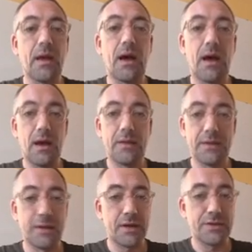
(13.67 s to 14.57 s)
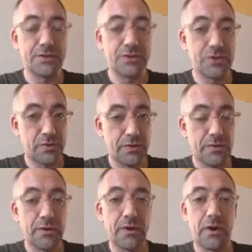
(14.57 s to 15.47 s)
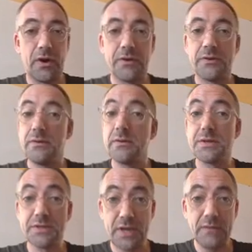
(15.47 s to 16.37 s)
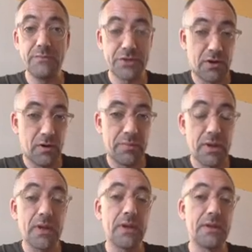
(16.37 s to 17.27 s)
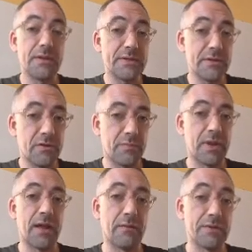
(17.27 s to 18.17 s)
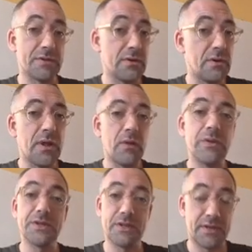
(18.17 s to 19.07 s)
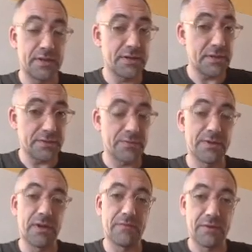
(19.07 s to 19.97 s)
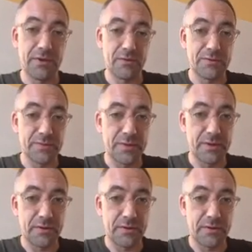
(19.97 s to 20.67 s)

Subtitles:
I think I should show you how to do the same job in the syrup language, which didn't exist when that video was made.